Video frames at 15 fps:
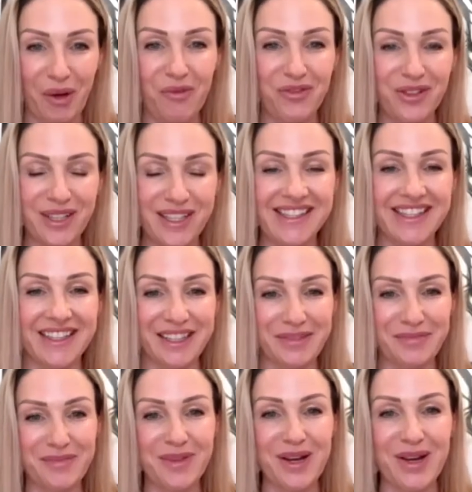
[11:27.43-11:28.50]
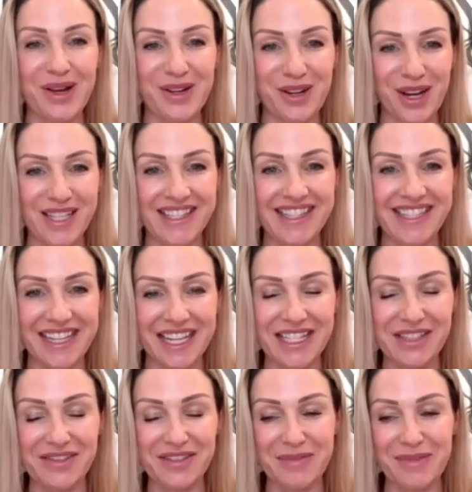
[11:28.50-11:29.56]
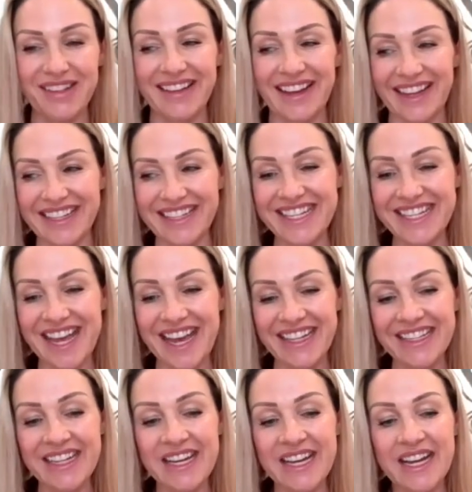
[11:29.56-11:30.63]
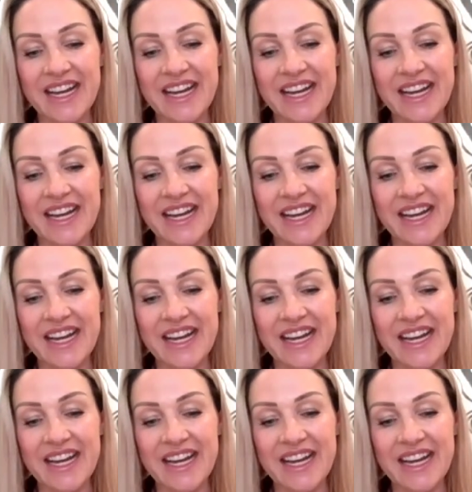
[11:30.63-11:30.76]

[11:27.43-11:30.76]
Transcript: hopefully sitting across the desk from the client again.